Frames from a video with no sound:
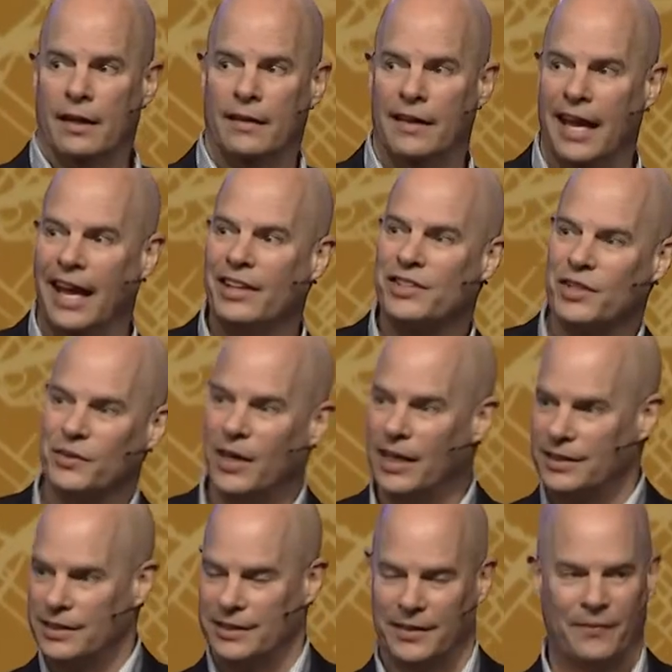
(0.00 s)
the answer
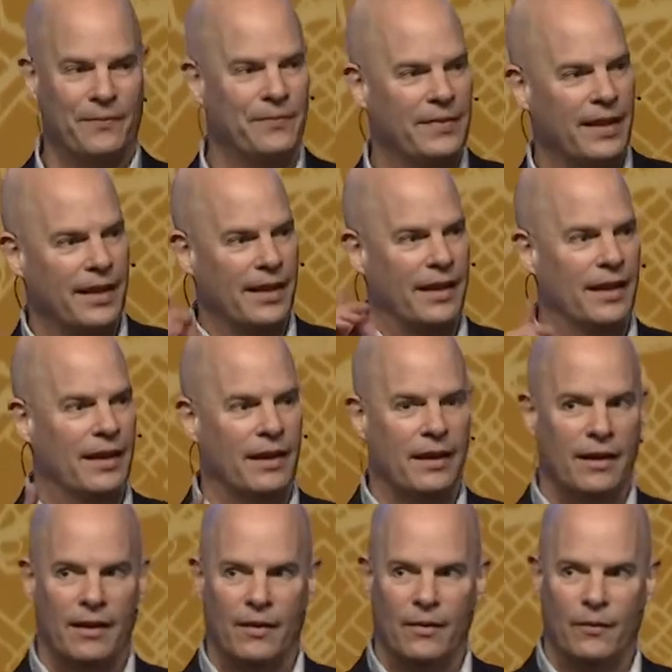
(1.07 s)
was,
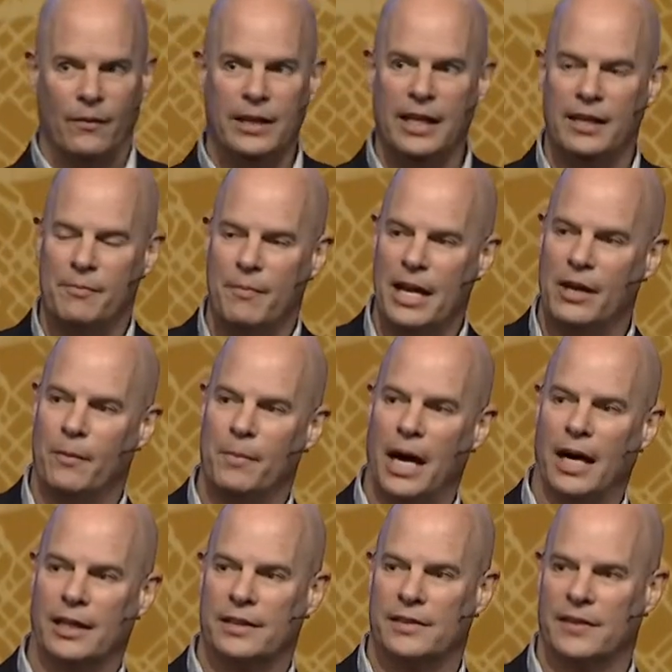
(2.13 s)
we need a
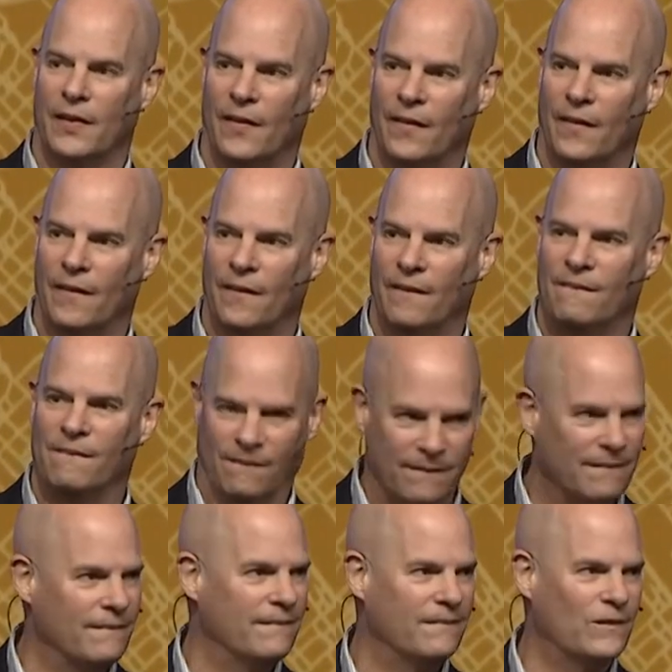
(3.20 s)
mailbox.
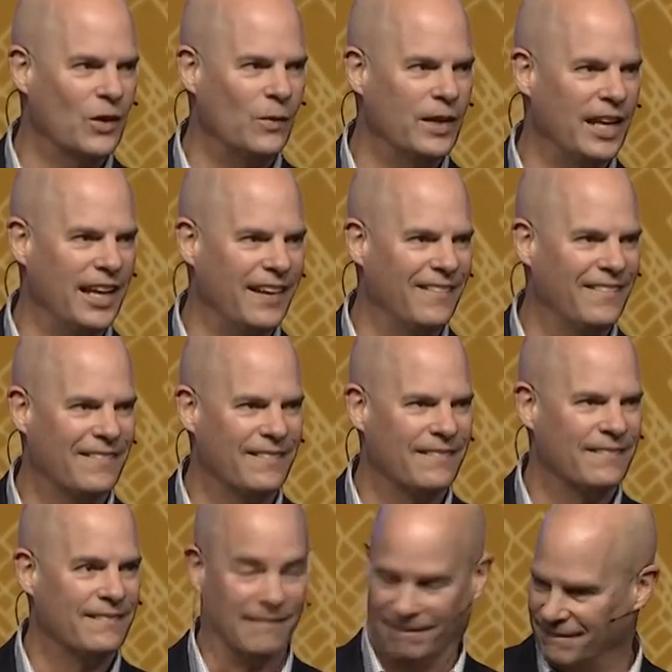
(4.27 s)
That's what we need.
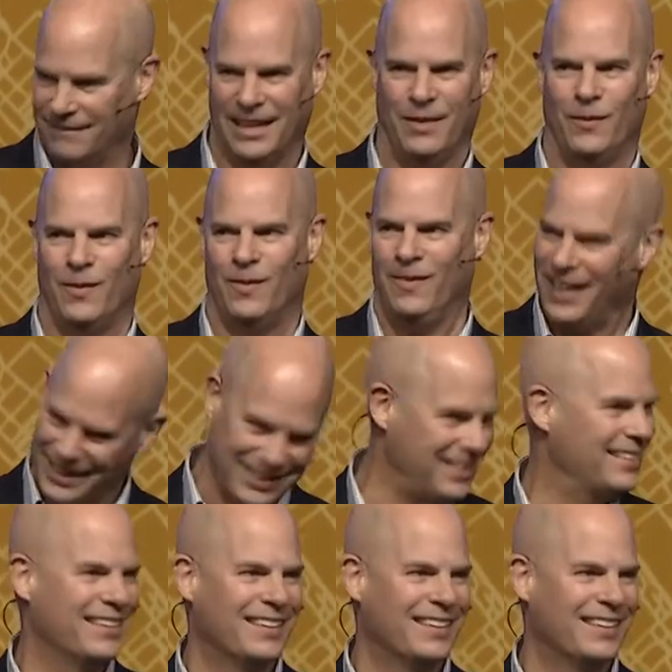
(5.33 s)
Like, what?